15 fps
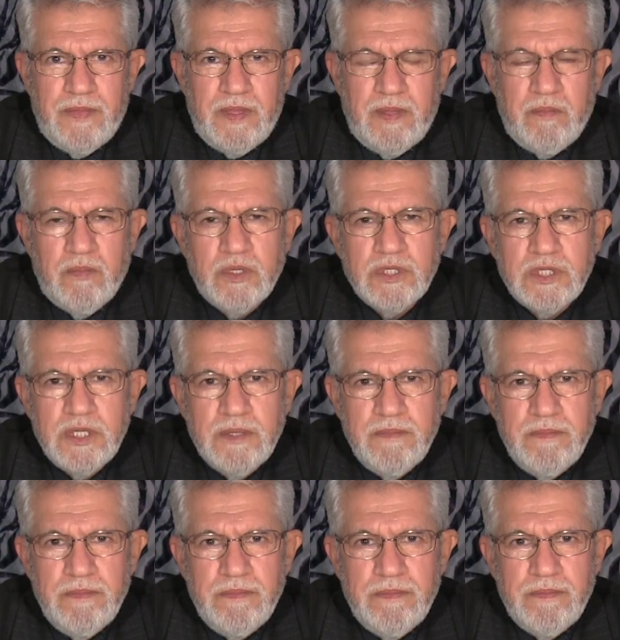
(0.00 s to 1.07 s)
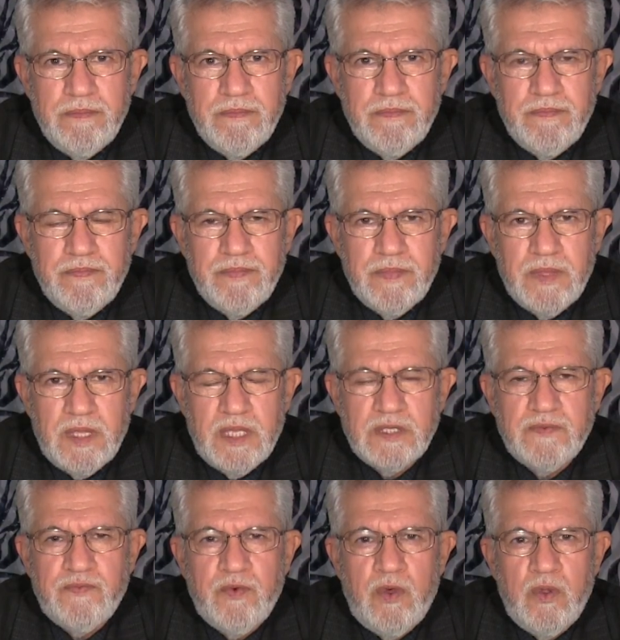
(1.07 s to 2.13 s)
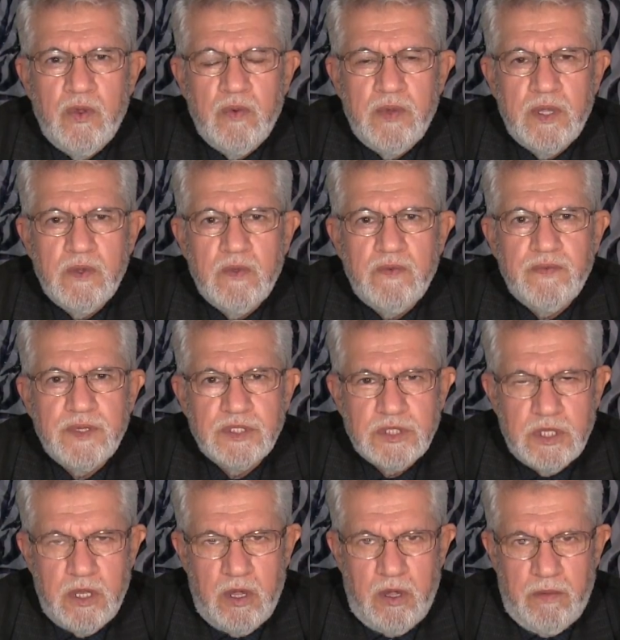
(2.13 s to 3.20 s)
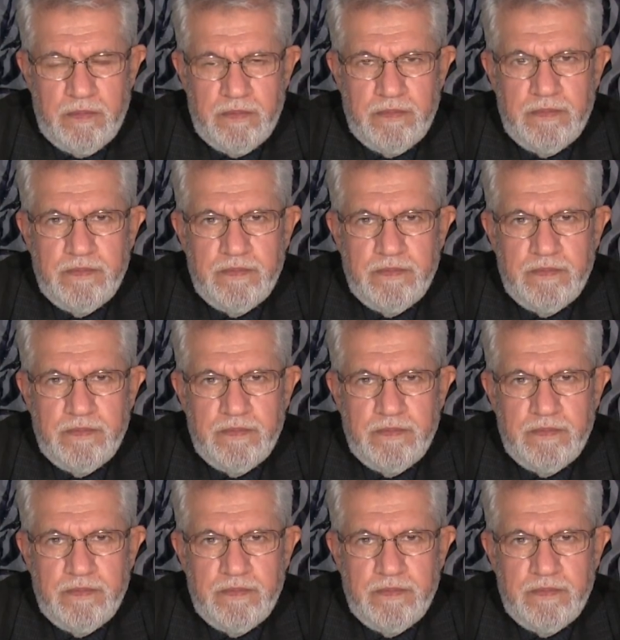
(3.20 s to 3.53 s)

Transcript: A Muslim is a follower of Islam.